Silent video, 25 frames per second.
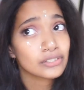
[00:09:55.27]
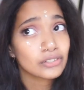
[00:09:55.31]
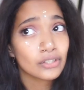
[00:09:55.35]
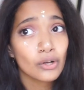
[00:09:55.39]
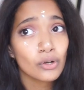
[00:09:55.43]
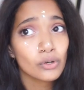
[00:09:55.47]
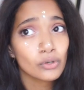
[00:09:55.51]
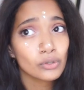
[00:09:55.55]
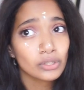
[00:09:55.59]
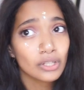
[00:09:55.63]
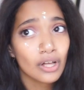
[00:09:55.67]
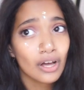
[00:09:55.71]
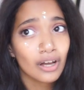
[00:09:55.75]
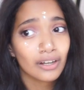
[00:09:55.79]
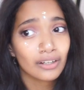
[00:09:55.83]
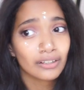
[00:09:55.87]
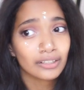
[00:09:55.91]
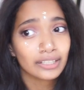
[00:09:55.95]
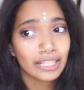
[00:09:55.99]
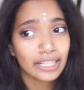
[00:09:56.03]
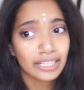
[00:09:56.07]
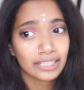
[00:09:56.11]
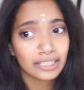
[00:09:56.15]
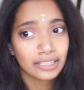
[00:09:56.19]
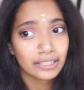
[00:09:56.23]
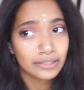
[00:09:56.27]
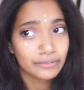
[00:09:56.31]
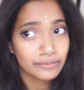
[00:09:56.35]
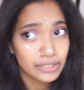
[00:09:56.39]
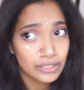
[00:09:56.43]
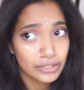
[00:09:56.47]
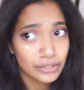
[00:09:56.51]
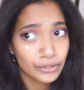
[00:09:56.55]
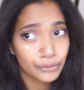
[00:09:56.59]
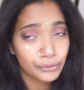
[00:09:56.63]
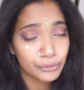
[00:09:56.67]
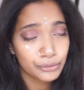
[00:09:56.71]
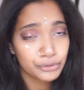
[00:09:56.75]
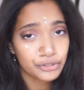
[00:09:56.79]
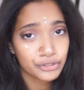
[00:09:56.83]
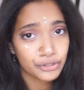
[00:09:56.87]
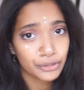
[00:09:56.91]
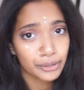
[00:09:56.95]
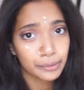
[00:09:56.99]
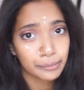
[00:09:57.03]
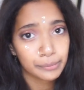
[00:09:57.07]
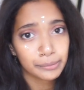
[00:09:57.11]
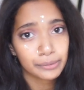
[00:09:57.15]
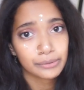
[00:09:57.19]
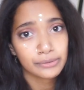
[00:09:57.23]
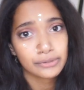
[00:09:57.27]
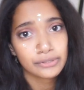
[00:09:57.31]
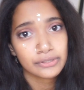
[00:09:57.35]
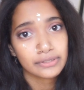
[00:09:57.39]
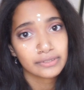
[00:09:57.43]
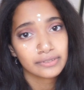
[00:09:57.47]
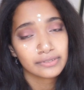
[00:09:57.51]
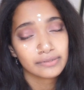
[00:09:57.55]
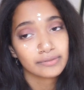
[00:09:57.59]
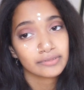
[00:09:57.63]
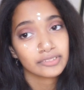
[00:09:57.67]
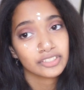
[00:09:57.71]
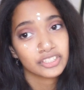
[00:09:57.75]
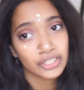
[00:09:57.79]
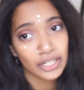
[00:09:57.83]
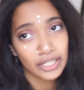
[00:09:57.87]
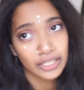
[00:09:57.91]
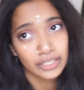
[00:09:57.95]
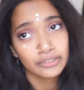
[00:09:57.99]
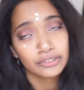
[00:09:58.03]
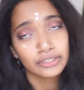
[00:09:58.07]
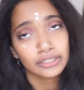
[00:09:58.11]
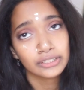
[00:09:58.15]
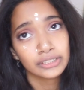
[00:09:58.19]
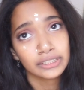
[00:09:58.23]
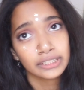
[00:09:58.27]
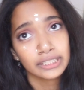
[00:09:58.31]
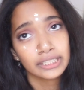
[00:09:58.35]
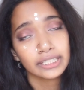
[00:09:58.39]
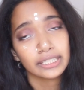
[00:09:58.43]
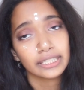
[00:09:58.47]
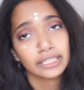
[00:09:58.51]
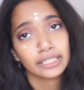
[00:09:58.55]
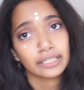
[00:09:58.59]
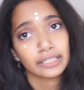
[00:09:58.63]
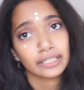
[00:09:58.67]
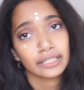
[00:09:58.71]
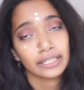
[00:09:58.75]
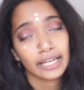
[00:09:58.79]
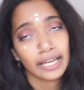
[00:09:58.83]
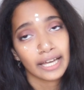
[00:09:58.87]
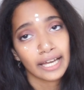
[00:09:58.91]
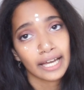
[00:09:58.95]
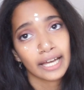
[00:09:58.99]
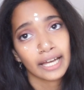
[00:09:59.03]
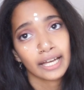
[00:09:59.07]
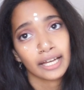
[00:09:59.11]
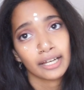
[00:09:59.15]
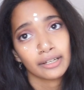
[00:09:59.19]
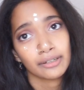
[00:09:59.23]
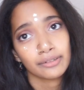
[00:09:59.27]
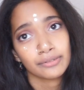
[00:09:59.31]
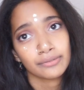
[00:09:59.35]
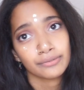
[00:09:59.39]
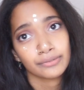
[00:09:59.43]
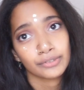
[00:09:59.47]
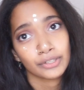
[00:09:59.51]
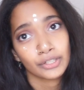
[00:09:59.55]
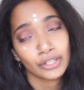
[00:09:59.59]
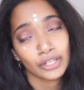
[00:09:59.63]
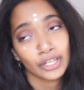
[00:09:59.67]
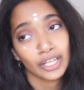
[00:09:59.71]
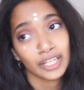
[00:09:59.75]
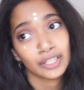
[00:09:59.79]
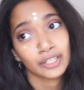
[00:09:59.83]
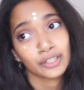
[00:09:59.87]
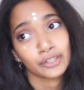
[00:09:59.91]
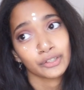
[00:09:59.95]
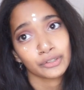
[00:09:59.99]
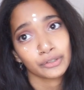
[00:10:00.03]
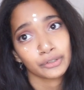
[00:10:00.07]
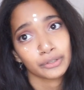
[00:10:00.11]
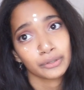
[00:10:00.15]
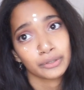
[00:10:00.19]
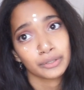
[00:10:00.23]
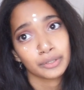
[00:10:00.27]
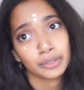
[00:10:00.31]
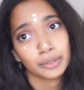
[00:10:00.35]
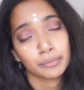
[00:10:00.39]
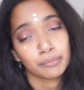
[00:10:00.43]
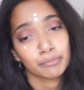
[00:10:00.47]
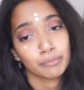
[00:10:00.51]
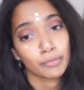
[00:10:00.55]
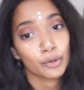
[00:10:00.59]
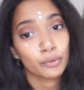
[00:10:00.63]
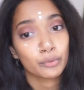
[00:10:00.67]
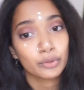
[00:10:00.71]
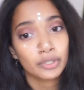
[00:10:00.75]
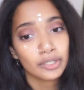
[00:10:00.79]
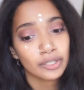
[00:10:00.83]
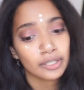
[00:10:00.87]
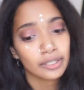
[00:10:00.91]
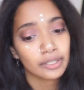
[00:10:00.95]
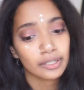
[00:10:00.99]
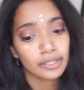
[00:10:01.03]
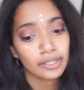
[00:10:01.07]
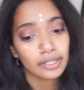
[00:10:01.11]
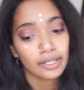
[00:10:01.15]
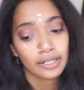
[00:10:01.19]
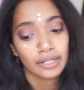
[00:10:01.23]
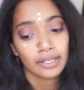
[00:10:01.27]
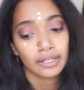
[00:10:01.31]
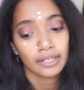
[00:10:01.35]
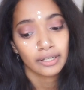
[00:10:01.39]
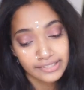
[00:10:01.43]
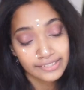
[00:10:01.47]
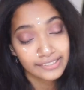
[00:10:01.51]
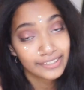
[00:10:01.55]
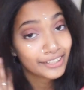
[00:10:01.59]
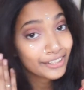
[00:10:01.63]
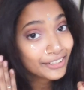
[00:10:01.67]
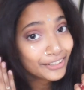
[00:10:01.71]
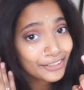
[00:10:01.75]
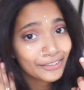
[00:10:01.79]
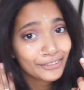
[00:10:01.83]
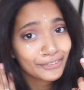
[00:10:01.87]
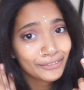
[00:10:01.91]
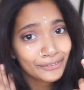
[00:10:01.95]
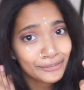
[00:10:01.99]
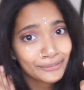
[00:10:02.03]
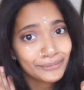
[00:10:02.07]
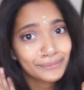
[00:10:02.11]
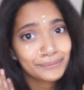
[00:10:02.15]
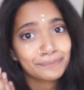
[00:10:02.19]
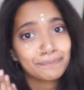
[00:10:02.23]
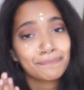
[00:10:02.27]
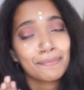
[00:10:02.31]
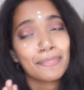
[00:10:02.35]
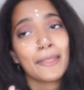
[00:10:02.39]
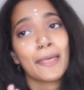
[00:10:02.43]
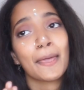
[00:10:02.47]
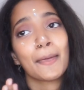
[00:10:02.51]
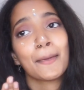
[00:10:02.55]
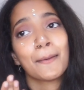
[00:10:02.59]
so long, and even though gerbils generally have a good motor skill